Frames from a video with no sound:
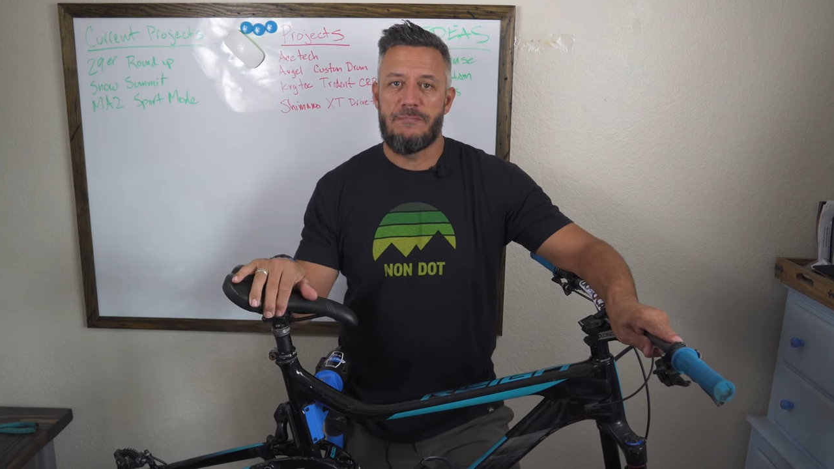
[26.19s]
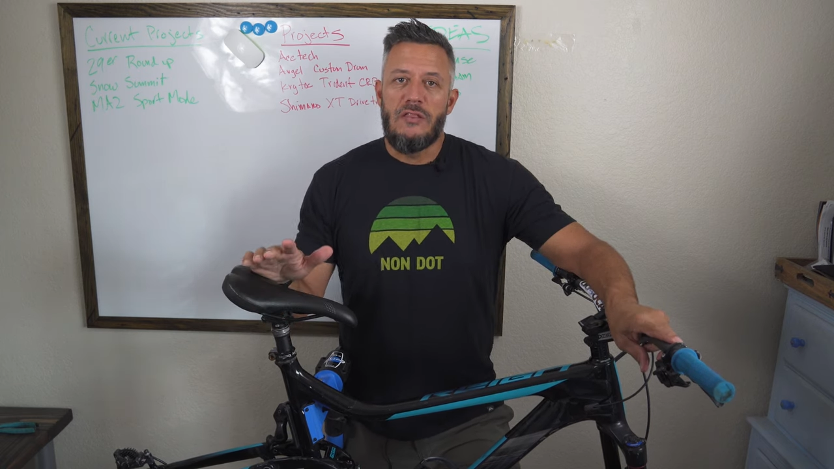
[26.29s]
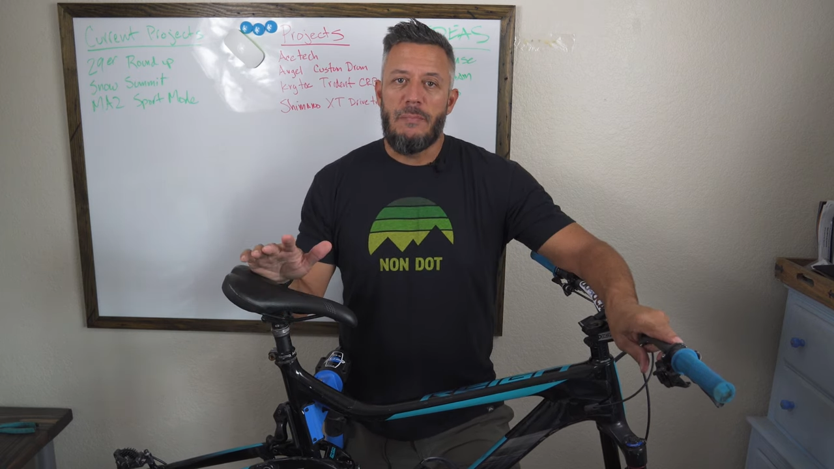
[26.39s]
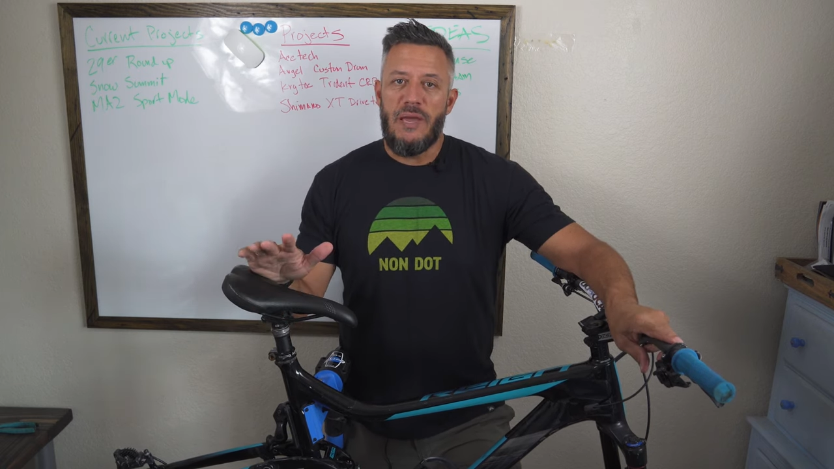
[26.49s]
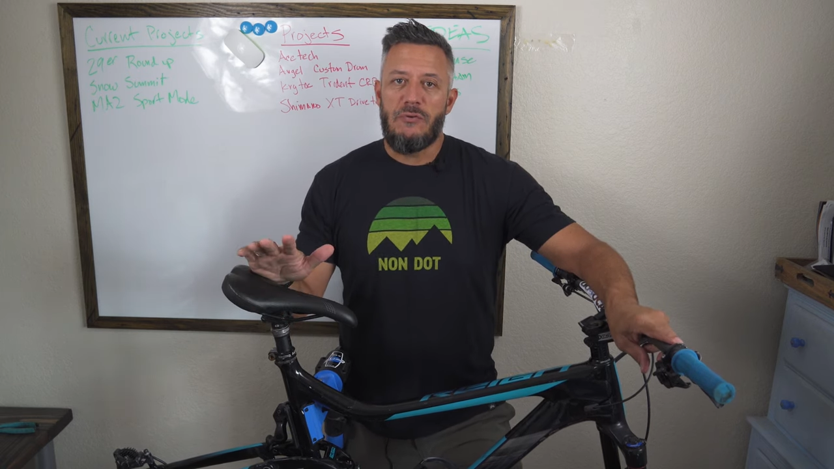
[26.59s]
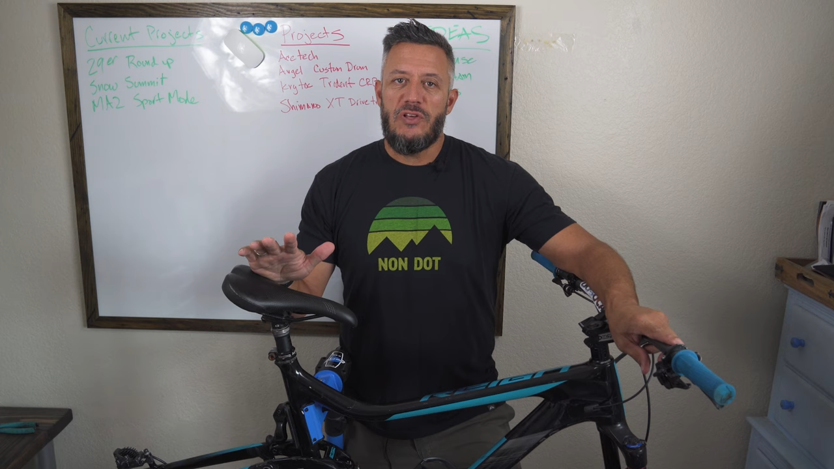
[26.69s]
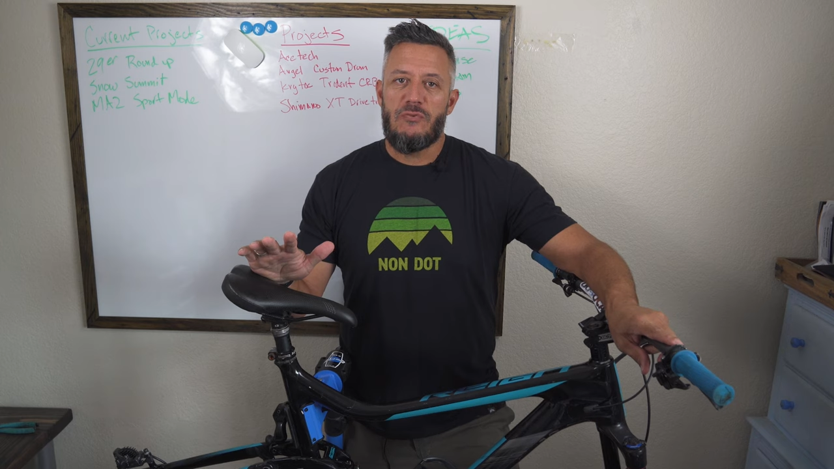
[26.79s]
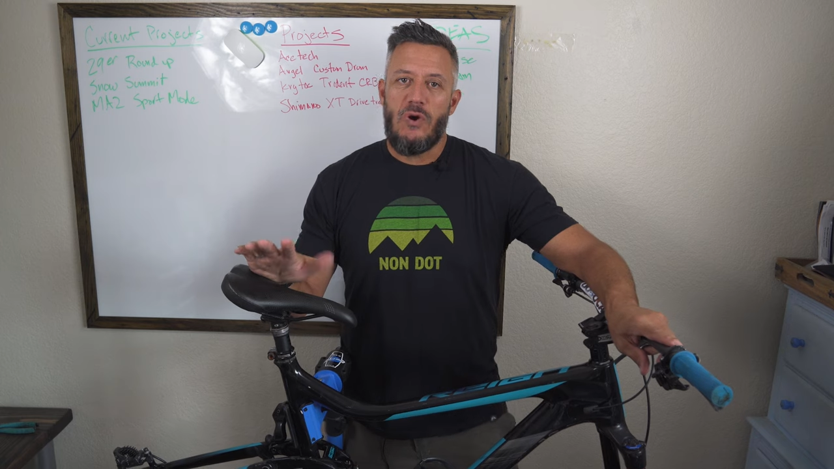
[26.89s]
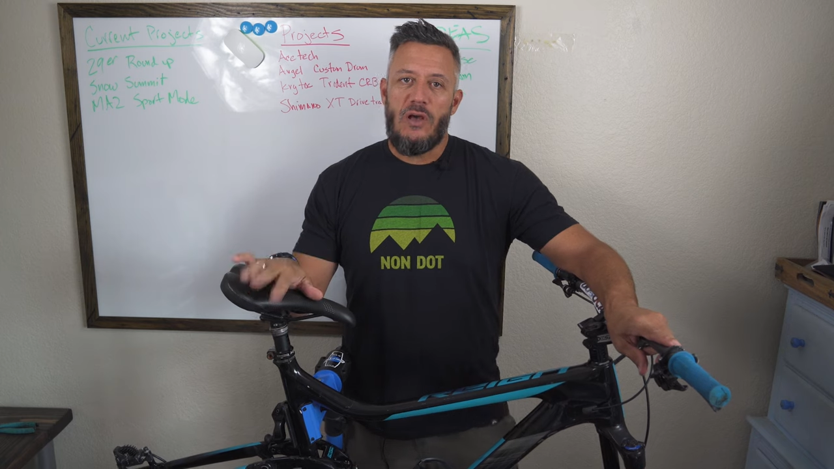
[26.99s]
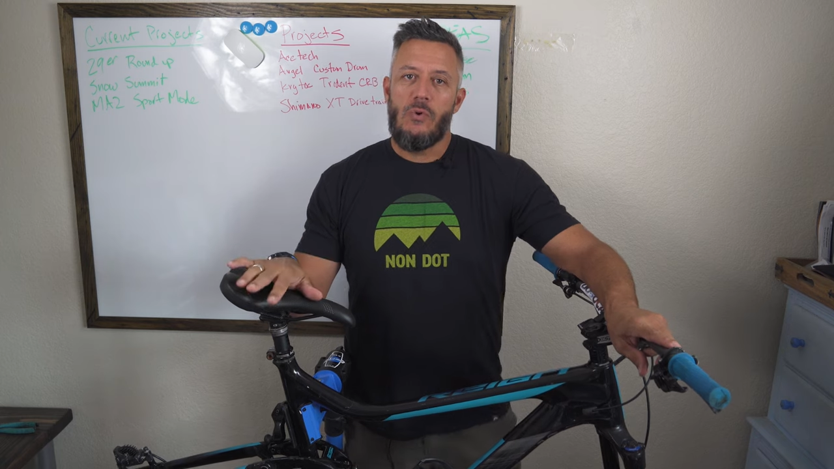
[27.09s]
The main
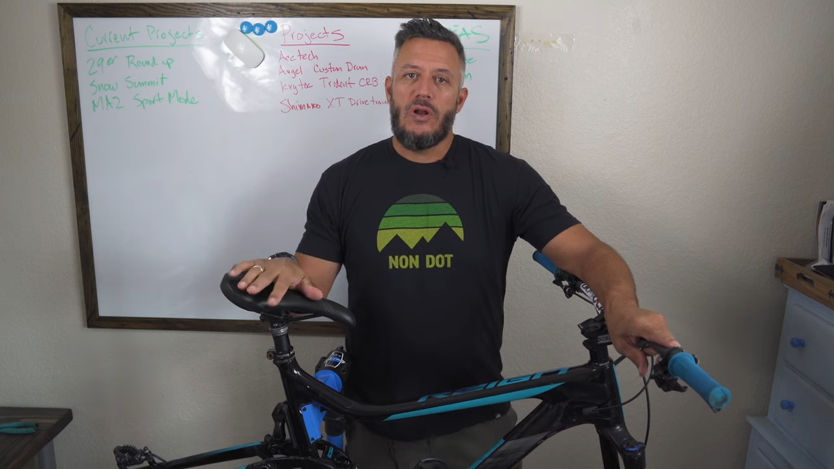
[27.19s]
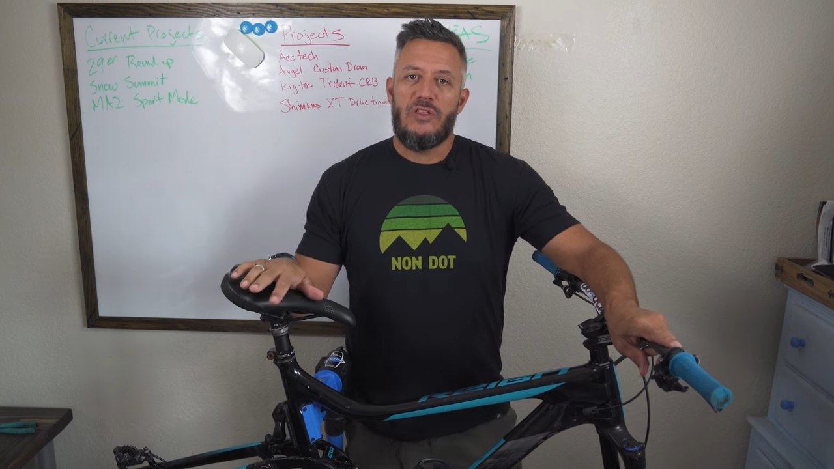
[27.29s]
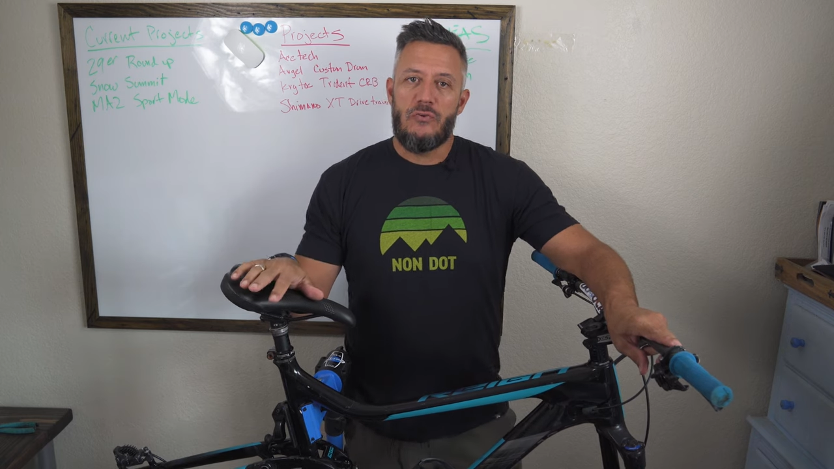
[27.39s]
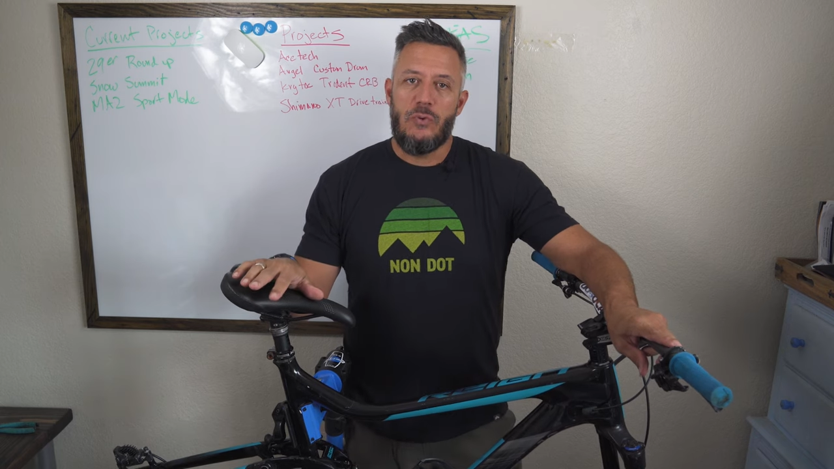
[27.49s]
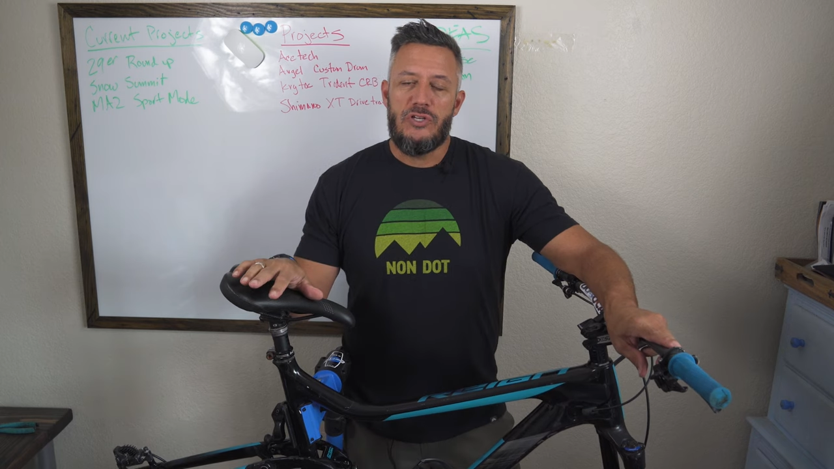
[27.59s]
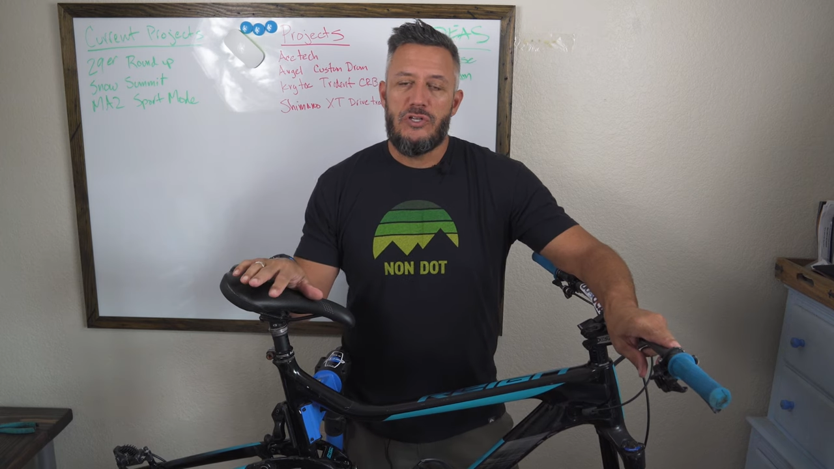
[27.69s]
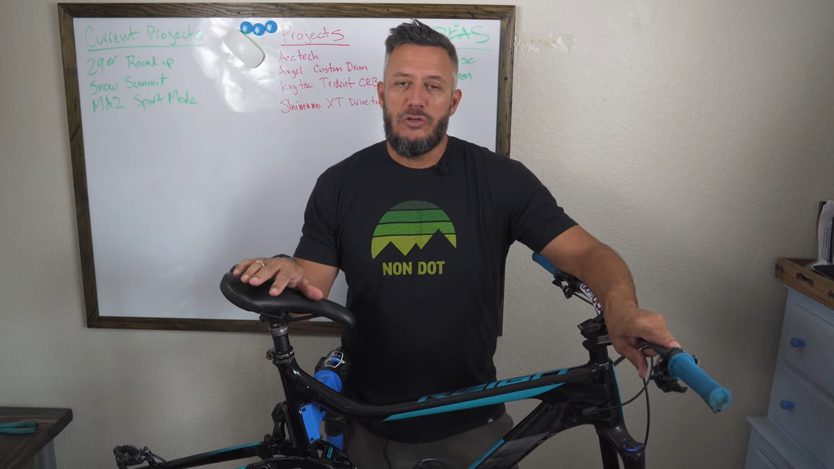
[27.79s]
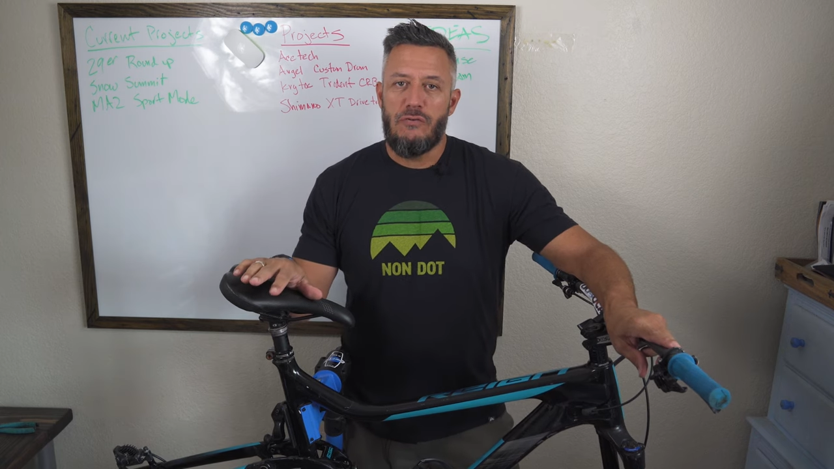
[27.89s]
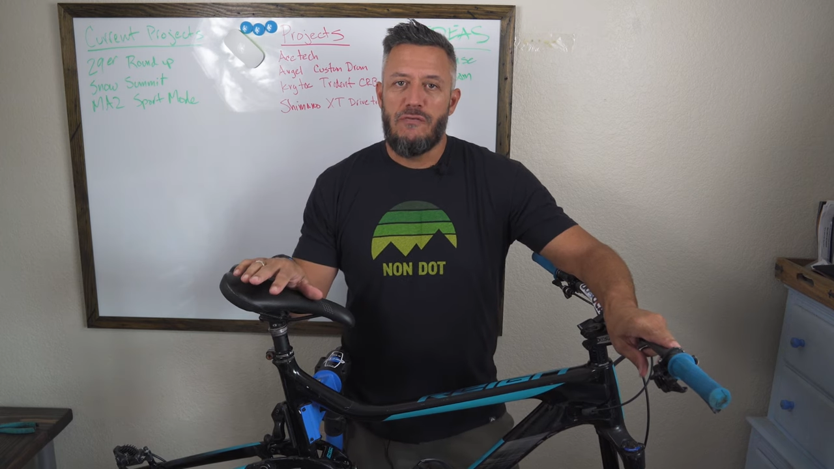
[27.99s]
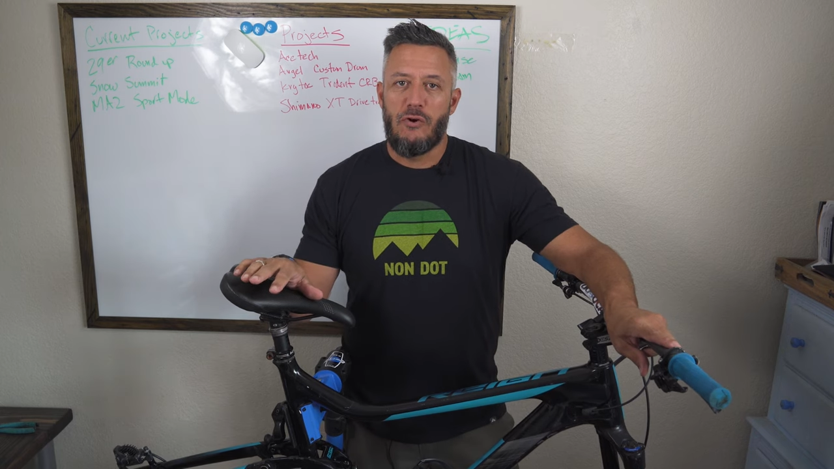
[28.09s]
reason why I wanted to switch
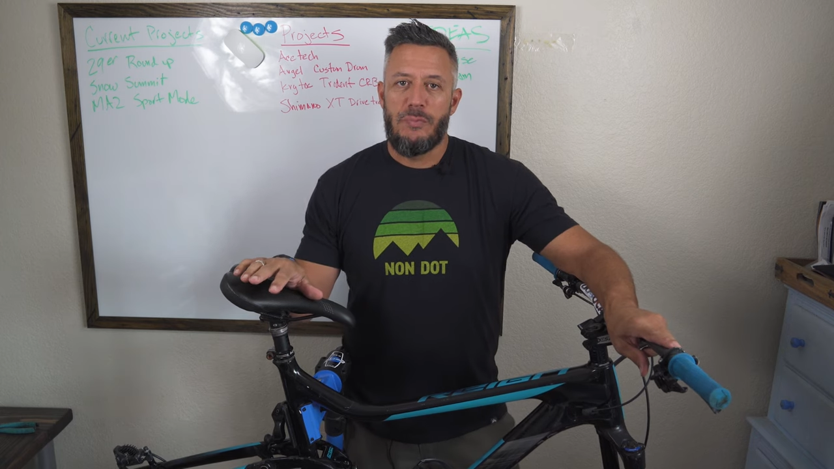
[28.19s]
to four